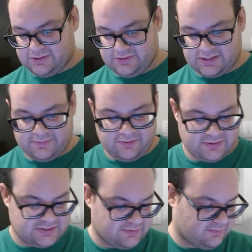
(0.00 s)
You think I'd be
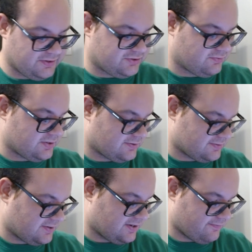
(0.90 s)
crazy enough to meet you without
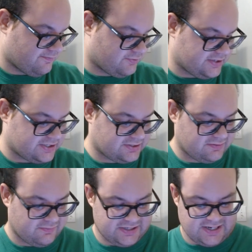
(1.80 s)
some kind of
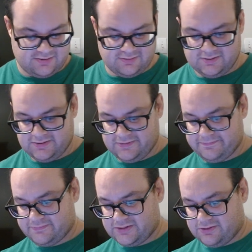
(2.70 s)
protection? Metallo?
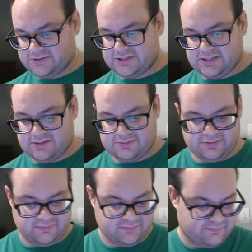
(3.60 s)
Who can stand up to
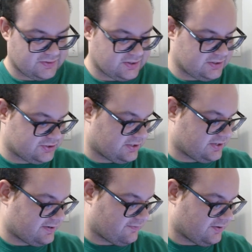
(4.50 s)
you?
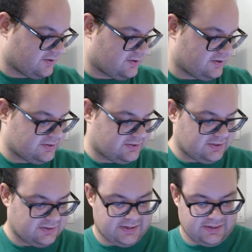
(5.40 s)
Shouldn't I have
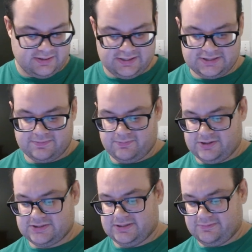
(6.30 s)
done that? He's the
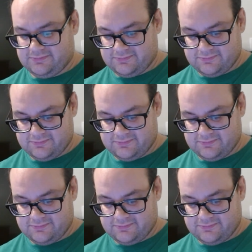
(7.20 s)
president.